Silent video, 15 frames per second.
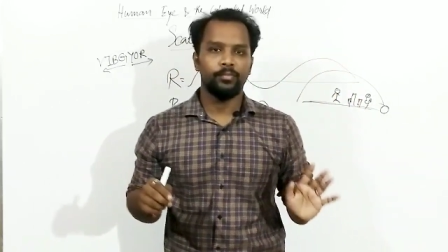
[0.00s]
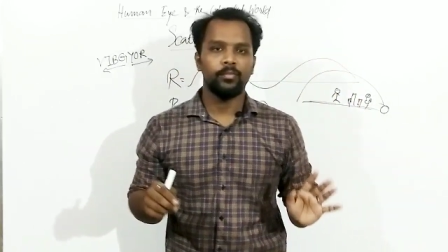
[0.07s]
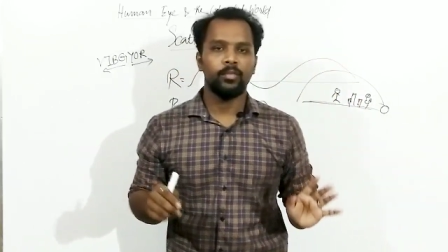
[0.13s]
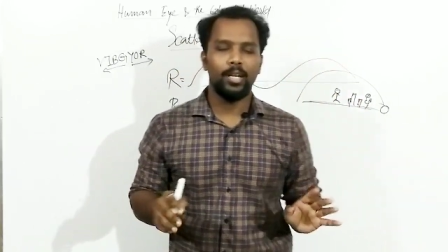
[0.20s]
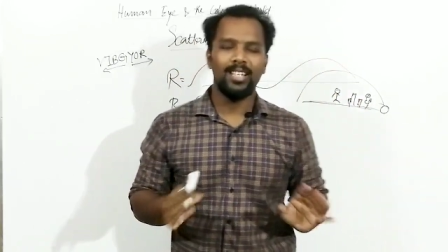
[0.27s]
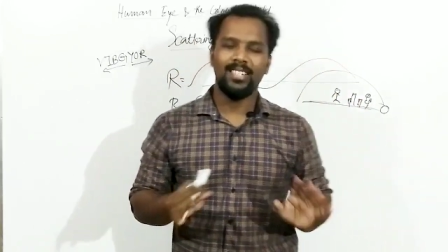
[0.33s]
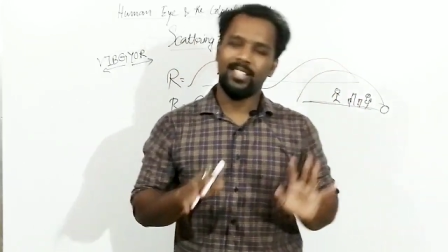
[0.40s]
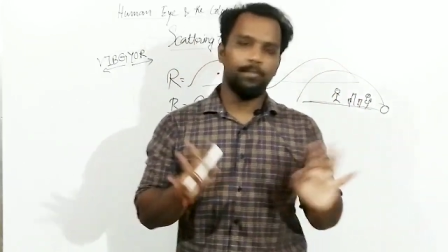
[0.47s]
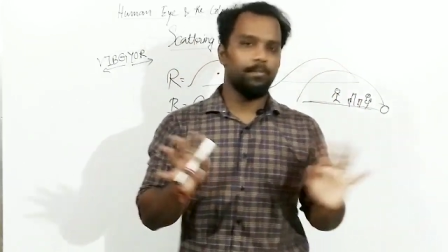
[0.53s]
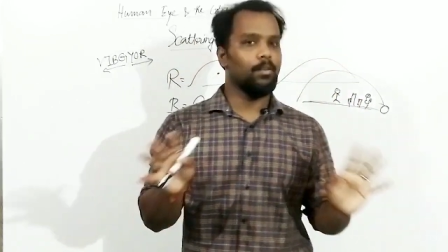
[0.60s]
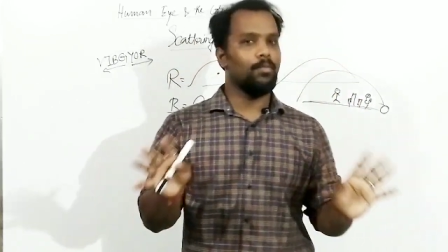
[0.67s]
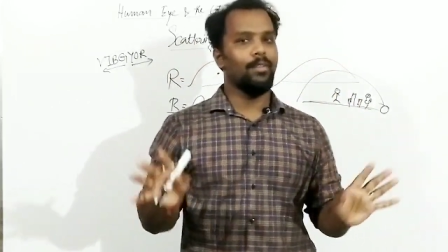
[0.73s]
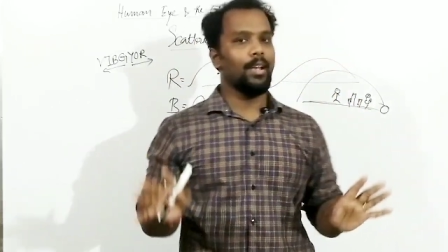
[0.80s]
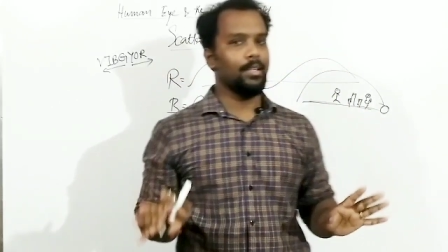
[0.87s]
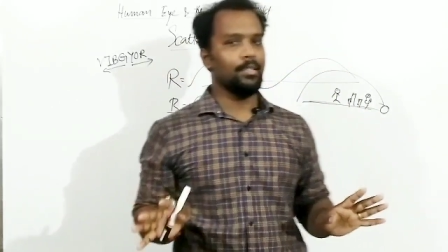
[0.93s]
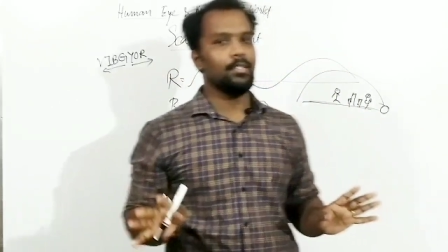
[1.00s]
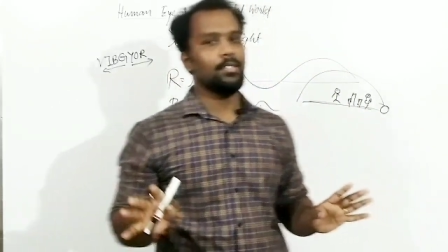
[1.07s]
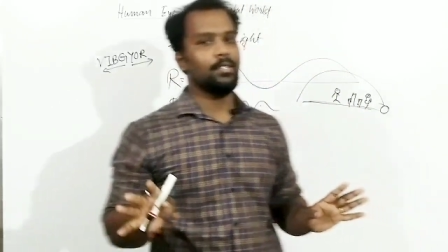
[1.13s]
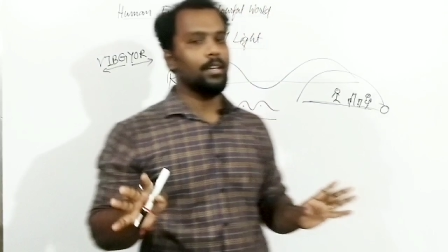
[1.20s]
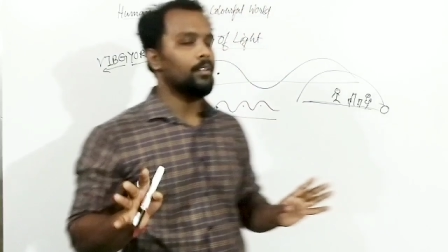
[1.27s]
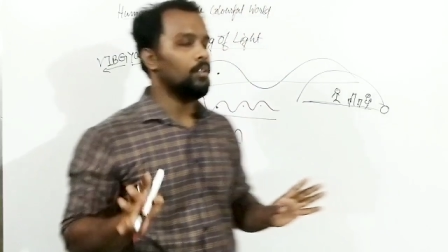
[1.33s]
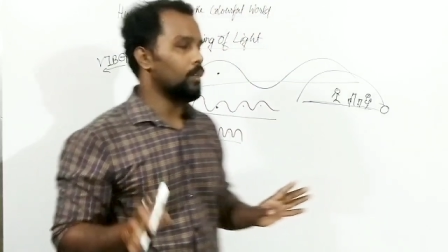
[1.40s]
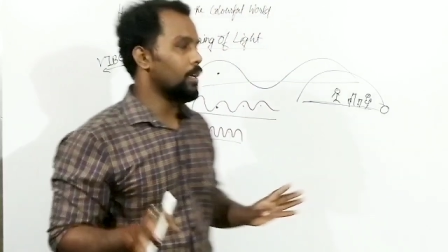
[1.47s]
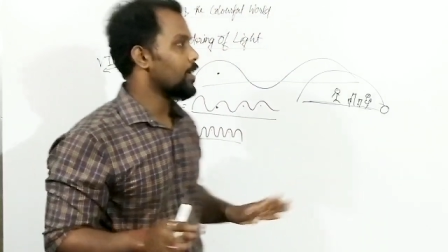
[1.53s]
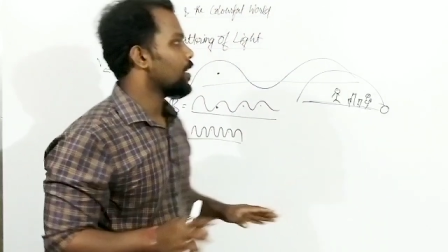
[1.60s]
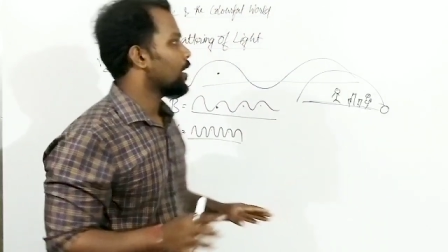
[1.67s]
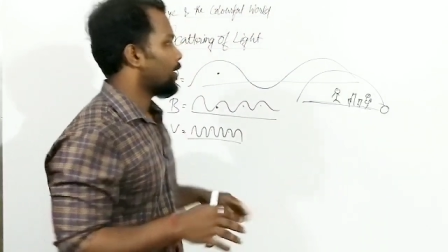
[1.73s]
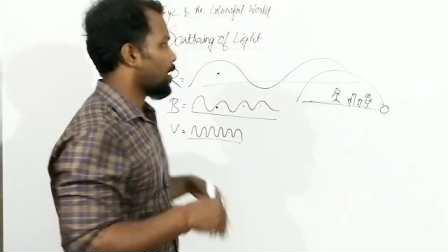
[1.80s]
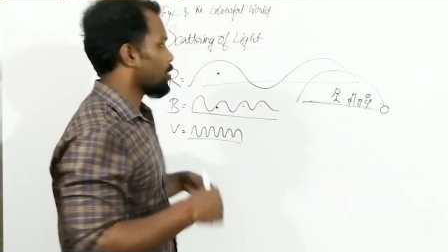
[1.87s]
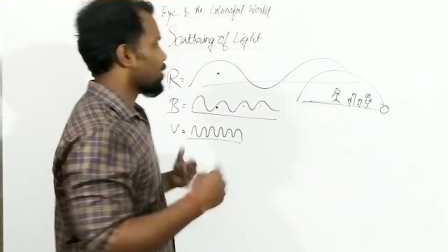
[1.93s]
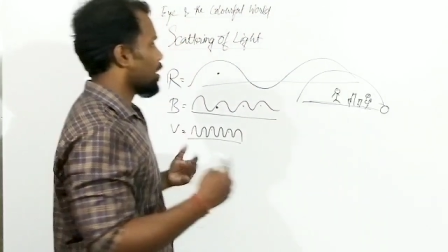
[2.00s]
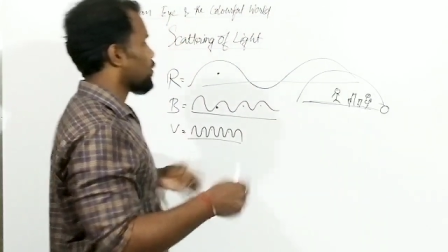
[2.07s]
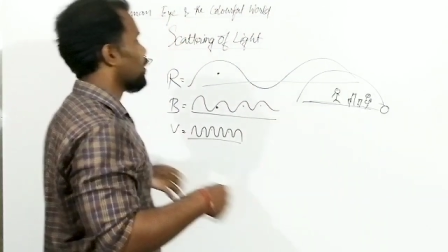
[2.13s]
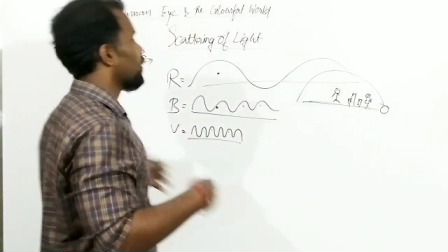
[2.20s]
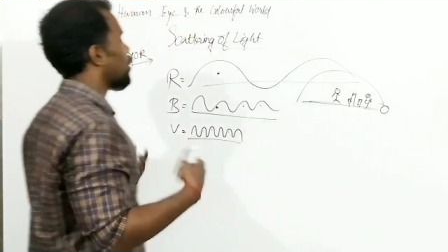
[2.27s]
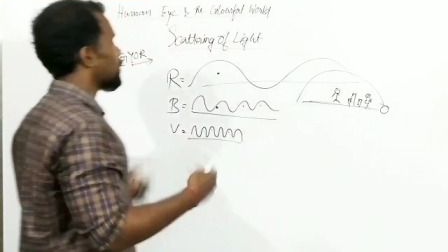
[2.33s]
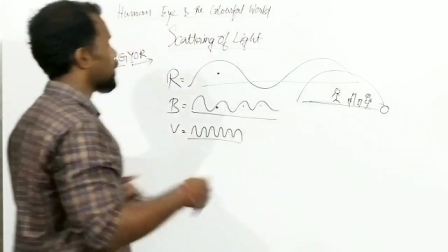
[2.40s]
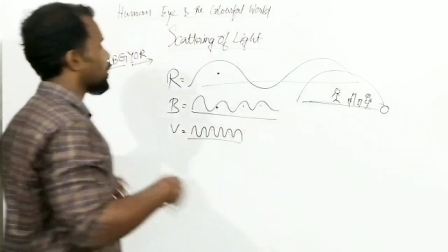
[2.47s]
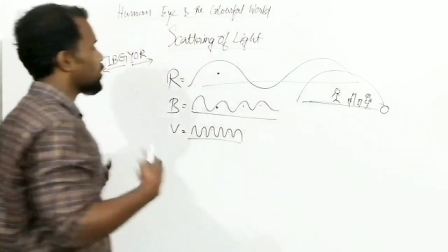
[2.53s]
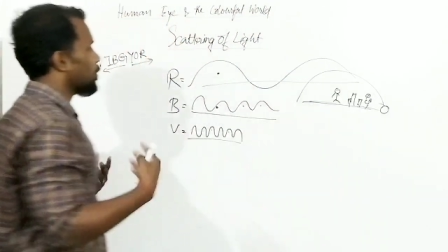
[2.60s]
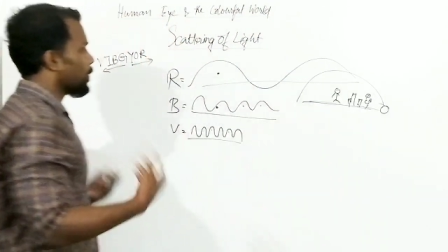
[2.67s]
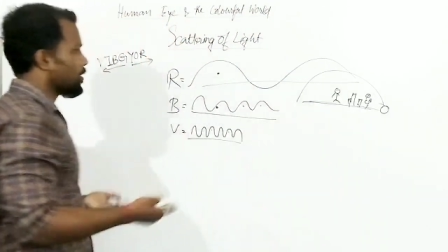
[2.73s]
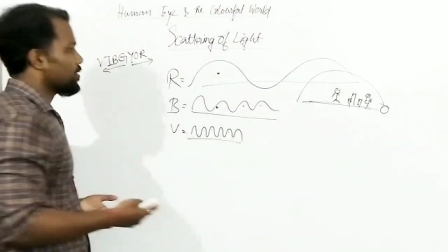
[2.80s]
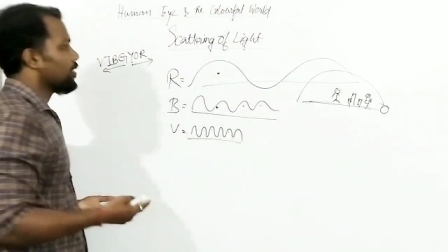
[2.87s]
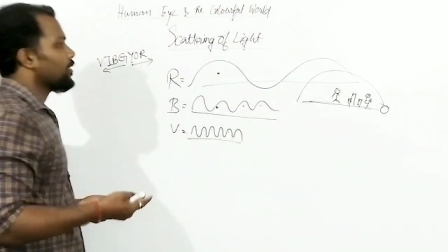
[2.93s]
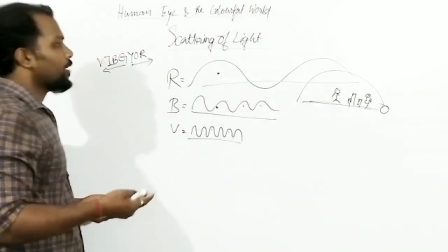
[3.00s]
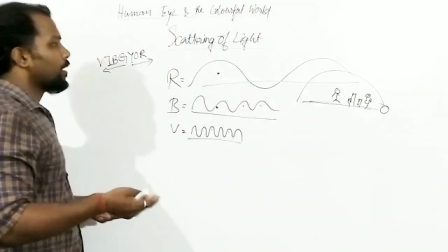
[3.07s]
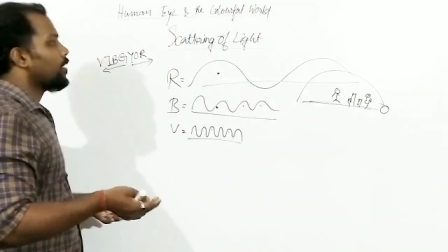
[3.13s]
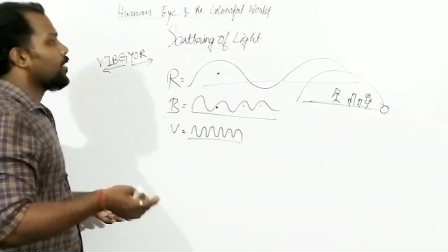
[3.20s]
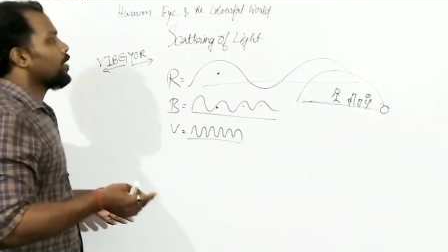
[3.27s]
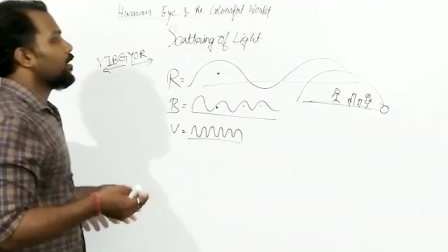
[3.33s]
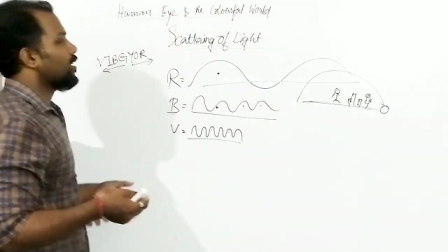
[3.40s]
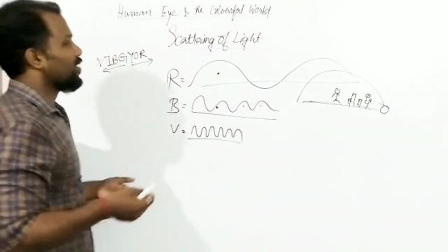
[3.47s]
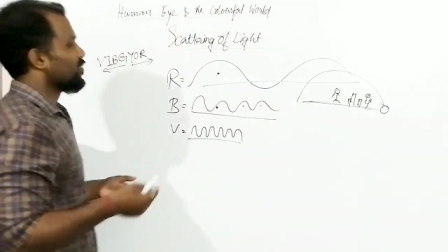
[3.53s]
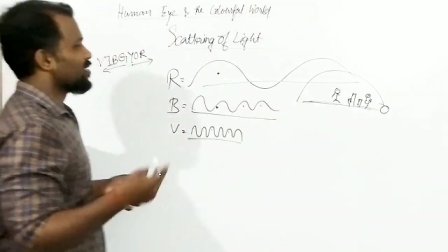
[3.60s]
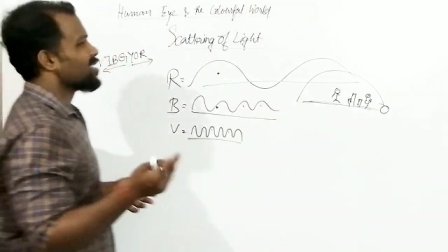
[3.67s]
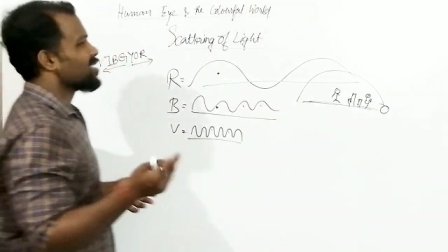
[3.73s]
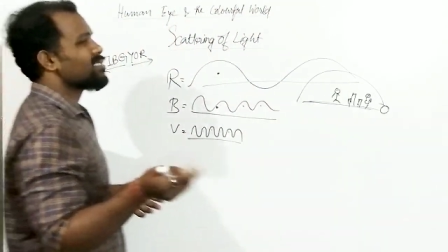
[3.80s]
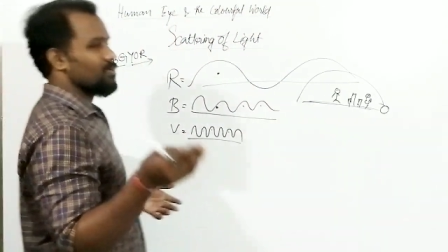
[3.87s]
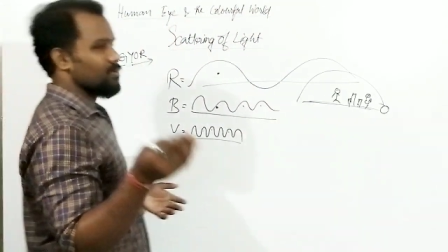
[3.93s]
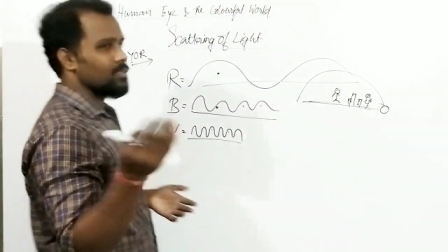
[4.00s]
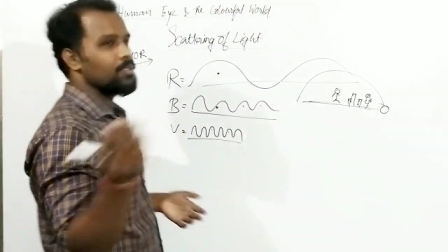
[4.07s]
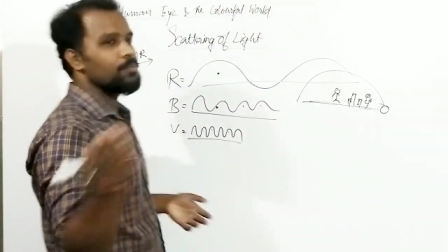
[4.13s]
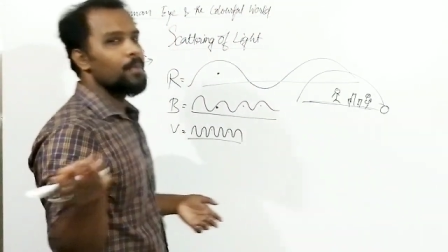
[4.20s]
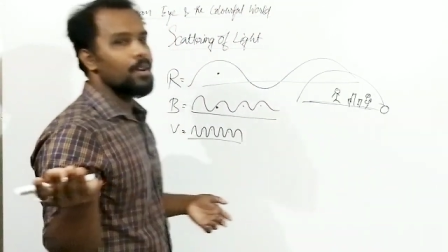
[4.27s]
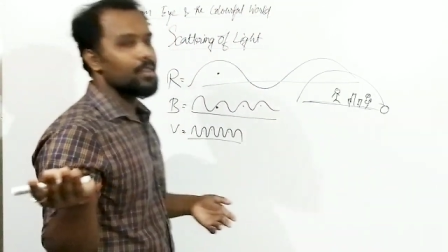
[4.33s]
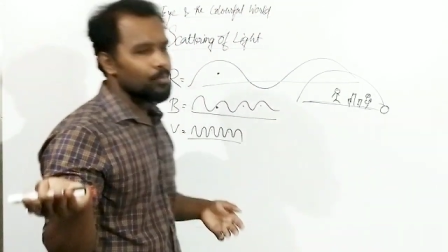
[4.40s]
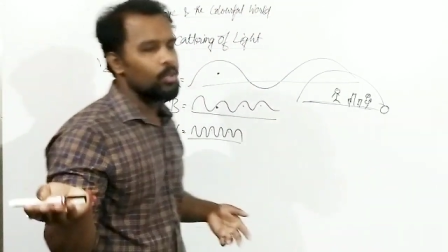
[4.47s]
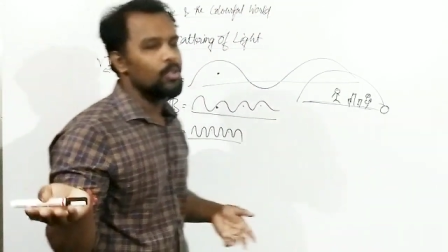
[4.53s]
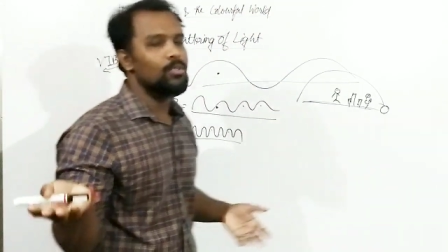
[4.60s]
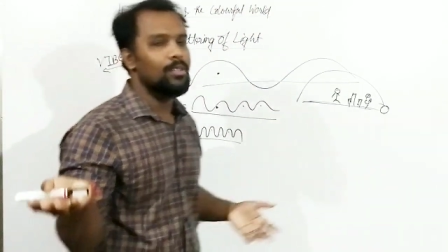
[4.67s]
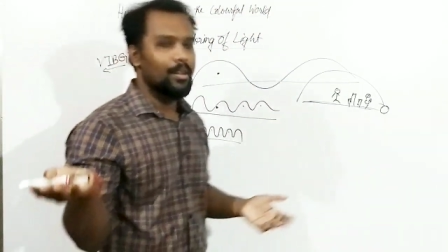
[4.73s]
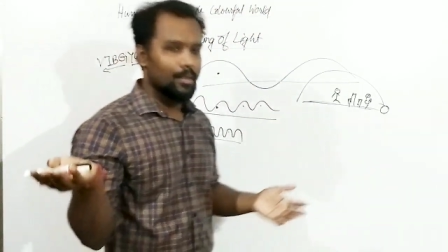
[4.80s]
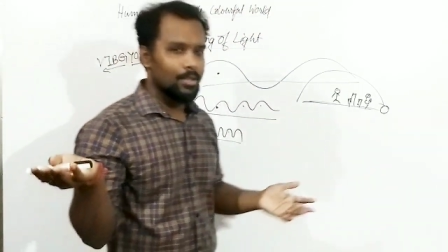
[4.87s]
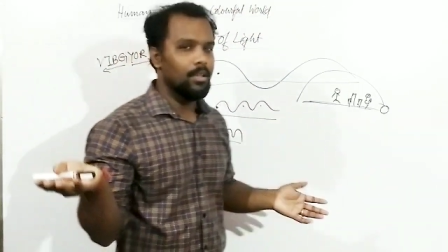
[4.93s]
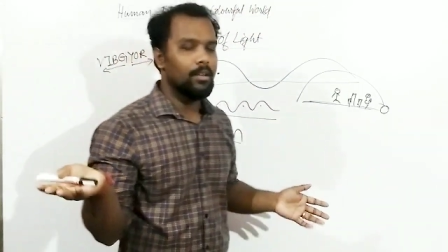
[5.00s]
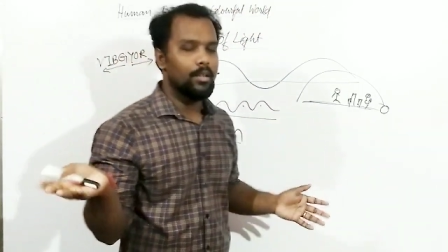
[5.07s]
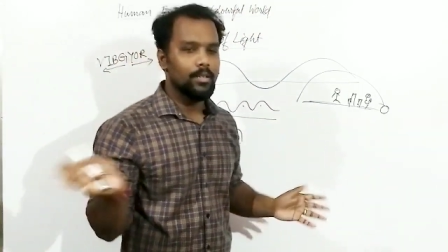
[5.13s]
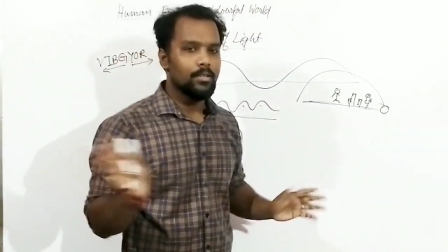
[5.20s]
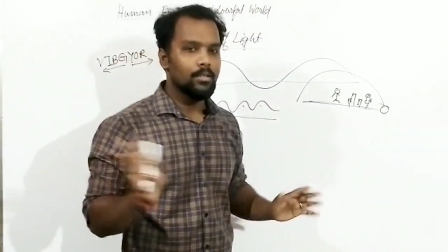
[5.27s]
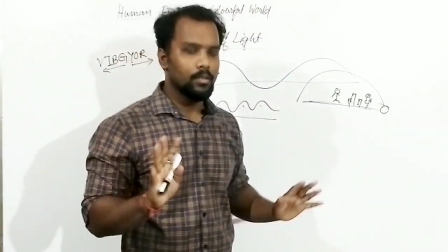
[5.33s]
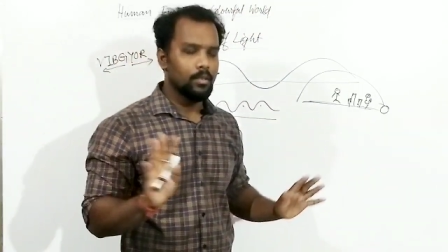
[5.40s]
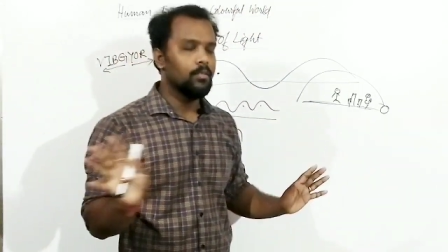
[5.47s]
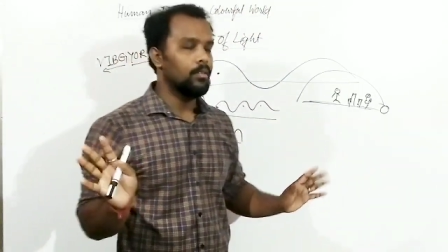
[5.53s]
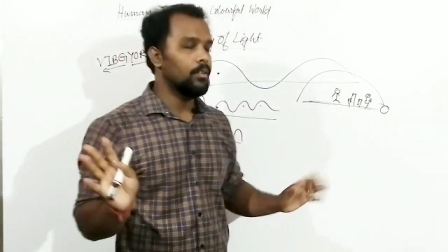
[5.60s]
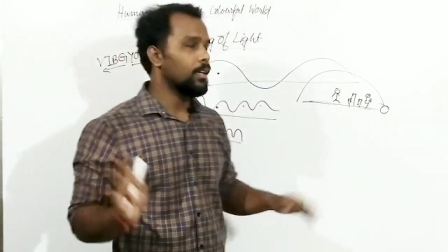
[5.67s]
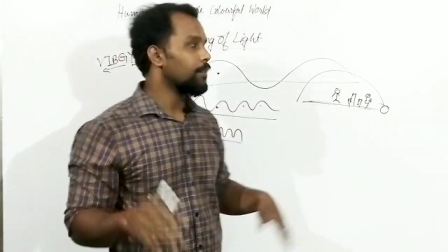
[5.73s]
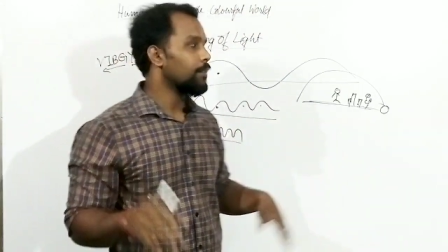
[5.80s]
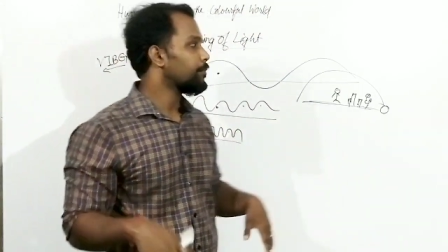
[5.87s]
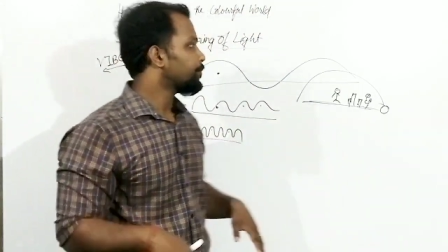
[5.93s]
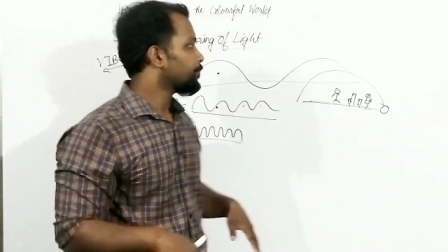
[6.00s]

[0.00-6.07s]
Okay, simple fact is this that. Okay, that's why actually not actually mentioned that. It's just smart enough to actually understand this. Okay,